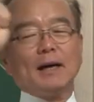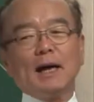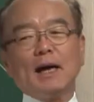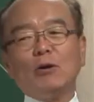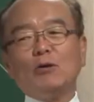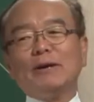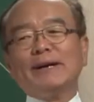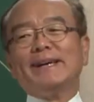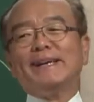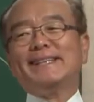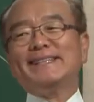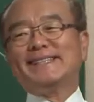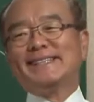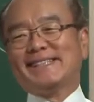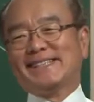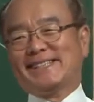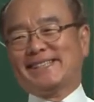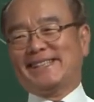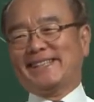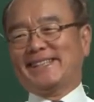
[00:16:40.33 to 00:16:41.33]
Our
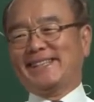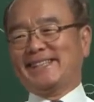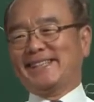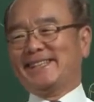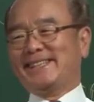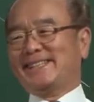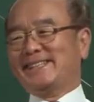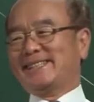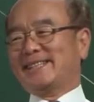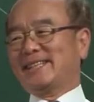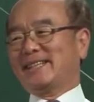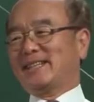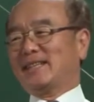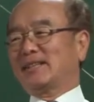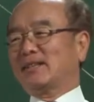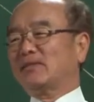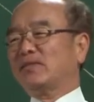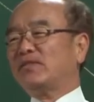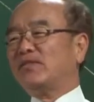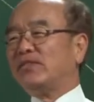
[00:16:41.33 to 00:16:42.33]
interest is
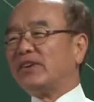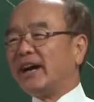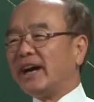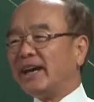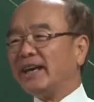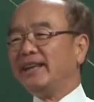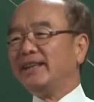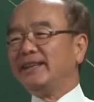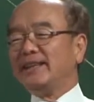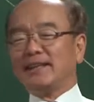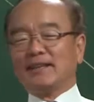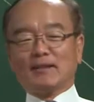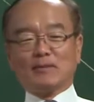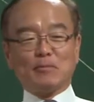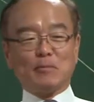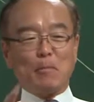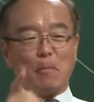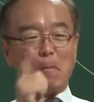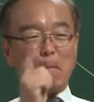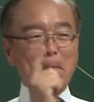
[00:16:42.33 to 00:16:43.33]
in finding
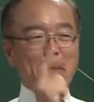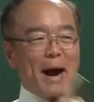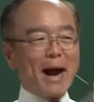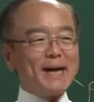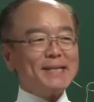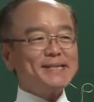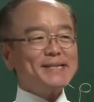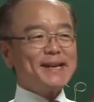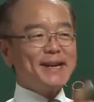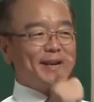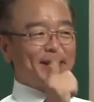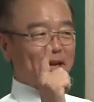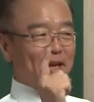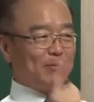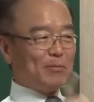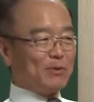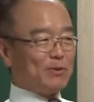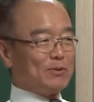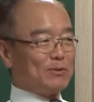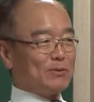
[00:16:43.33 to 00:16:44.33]
marginal
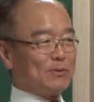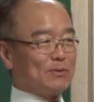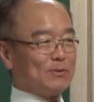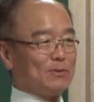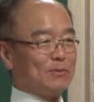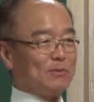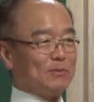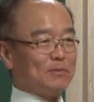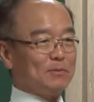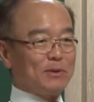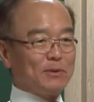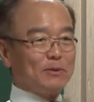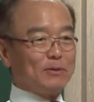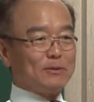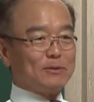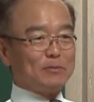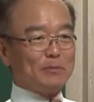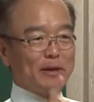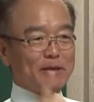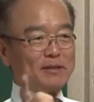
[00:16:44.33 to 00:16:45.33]
revenue
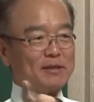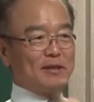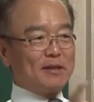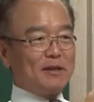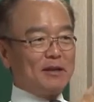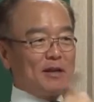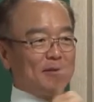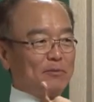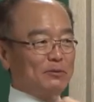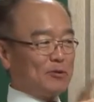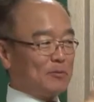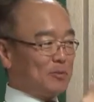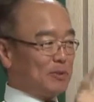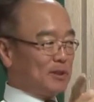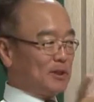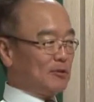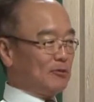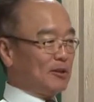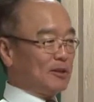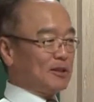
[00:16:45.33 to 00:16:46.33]
because marginal revenue,
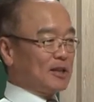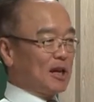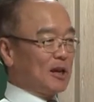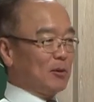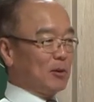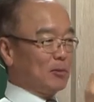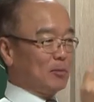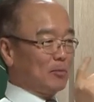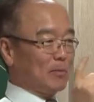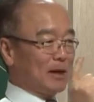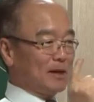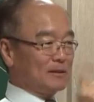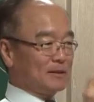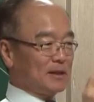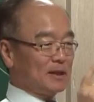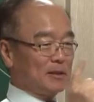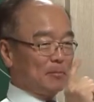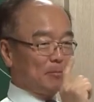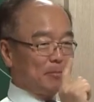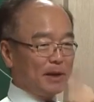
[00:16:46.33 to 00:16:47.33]
particular type of
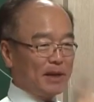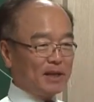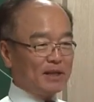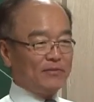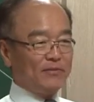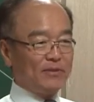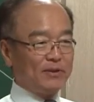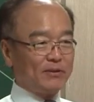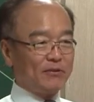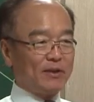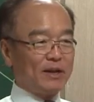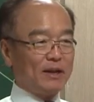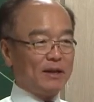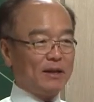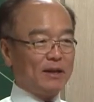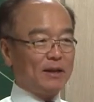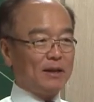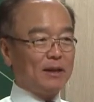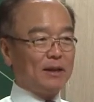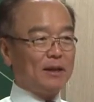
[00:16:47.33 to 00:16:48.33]
marginal benefit,
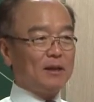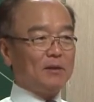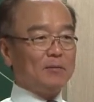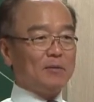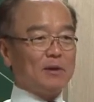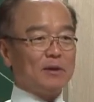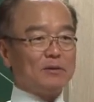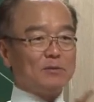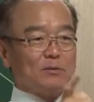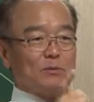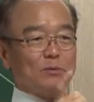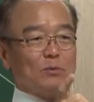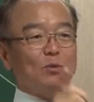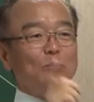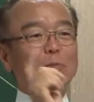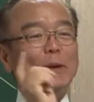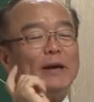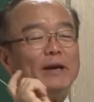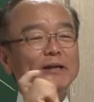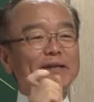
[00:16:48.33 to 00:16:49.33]
right? To
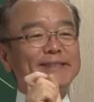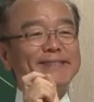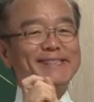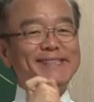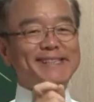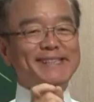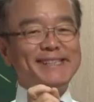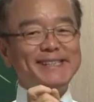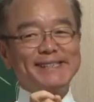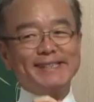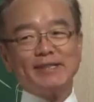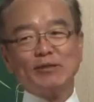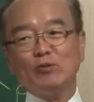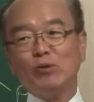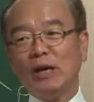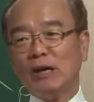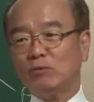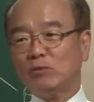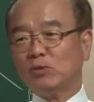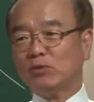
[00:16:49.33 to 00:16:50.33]
make a decision, we
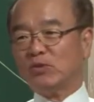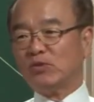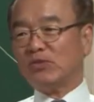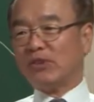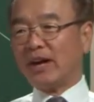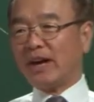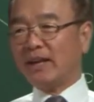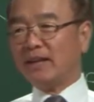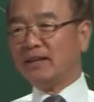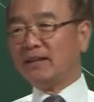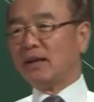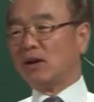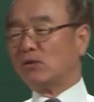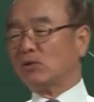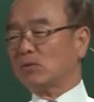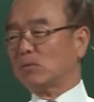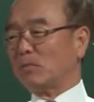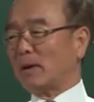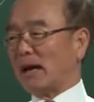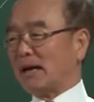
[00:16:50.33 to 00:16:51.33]
have to find
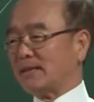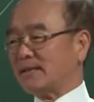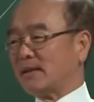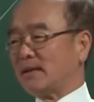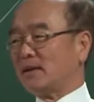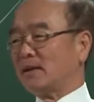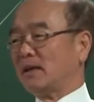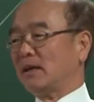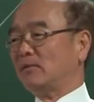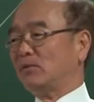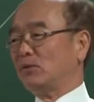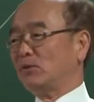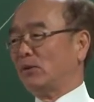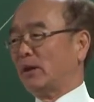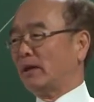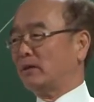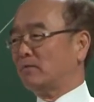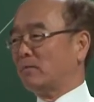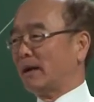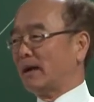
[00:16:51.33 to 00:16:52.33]
out marginal revenue
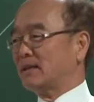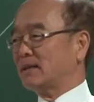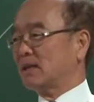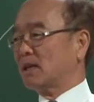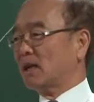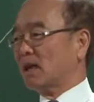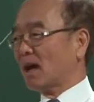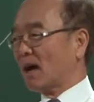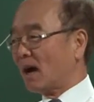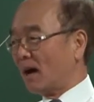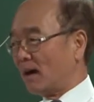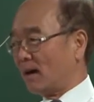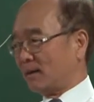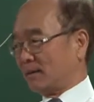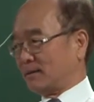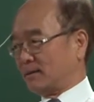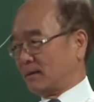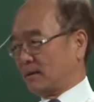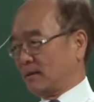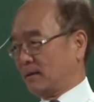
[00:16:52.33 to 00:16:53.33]
and marginal
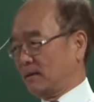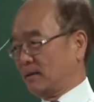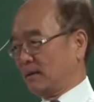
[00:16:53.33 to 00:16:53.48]
cost.